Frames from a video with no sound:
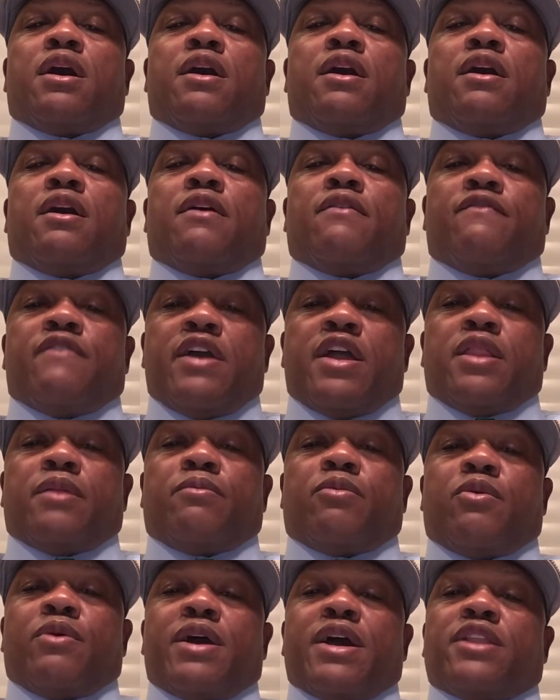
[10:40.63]

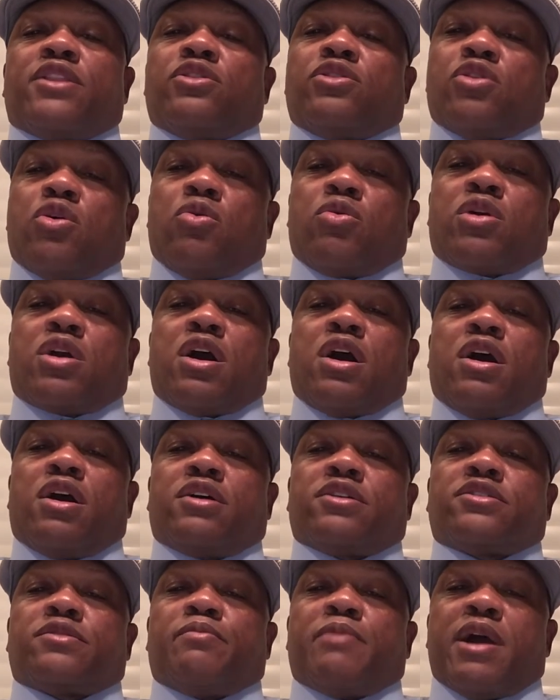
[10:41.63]
available at no
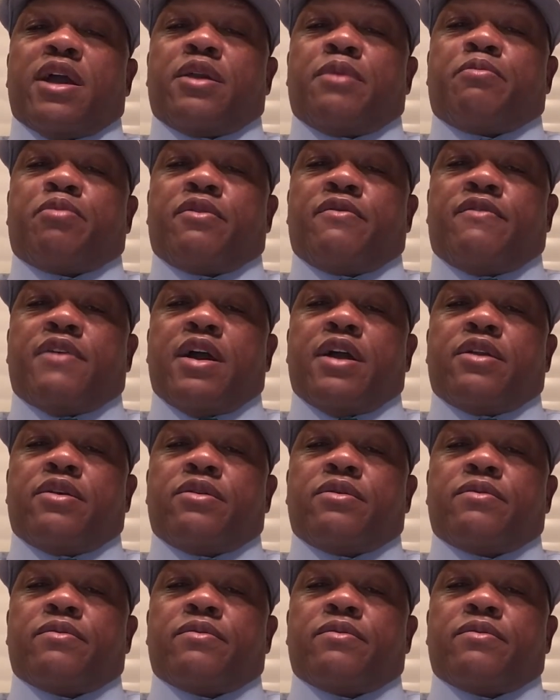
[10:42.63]
cost by your provider.